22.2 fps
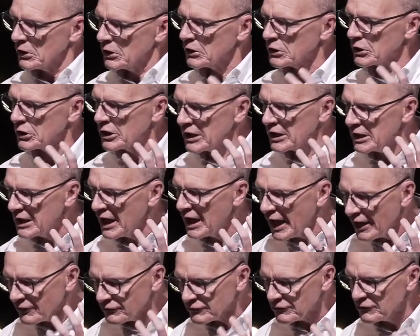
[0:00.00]
the
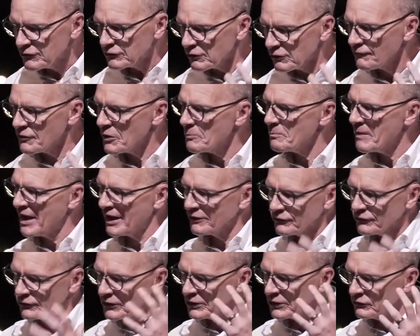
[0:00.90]
essence of the
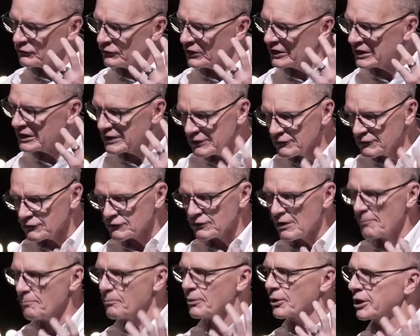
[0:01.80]
message, and it is
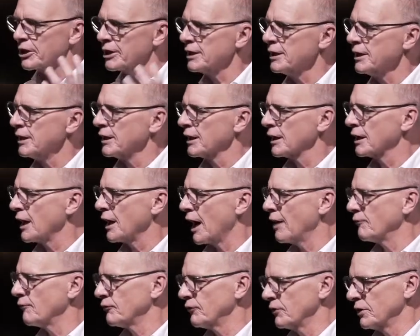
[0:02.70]
simply
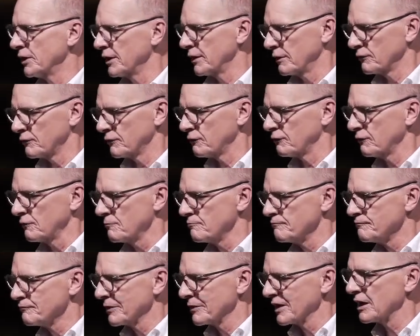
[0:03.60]
confidence.
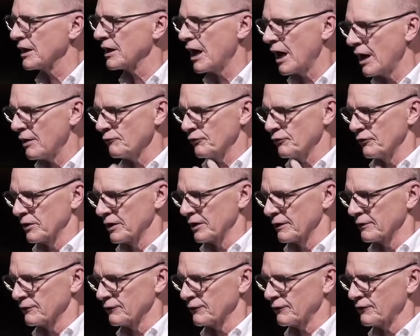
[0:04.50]

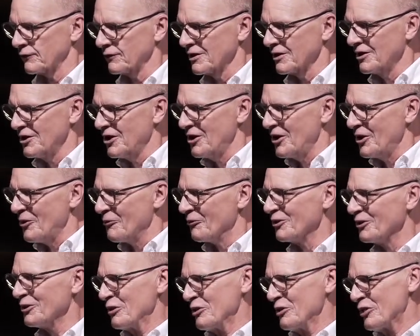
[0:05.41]
Confidence.
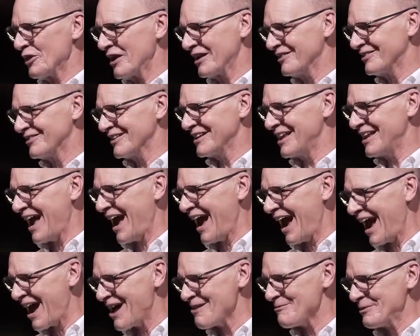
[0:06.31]
One of the things that
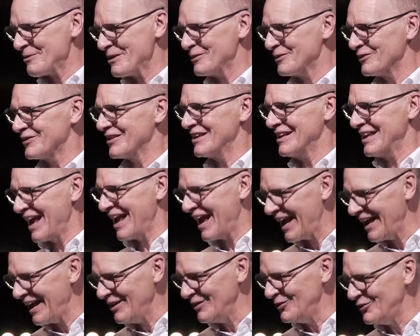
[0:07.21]
happens in
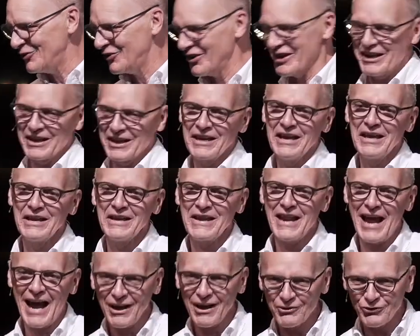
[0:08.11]
aging
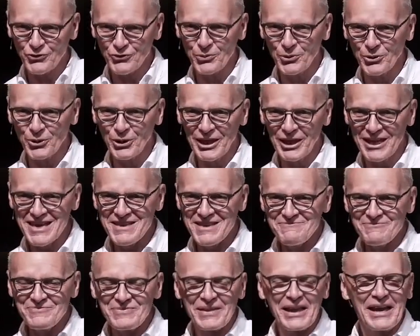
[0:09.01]
naturally
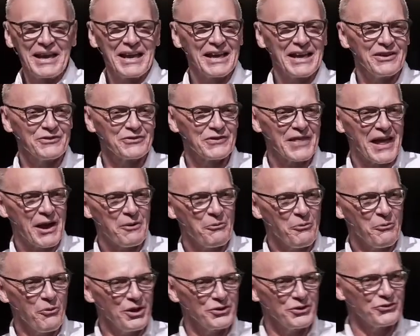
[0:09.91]
is that
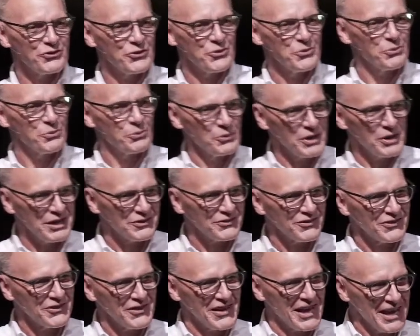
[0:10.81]
once you
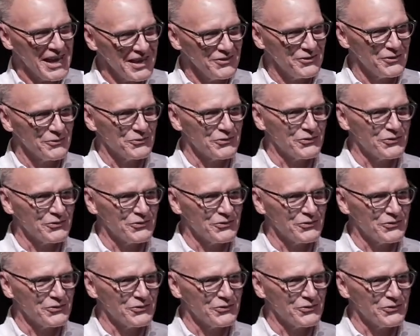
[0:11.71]
reach the age of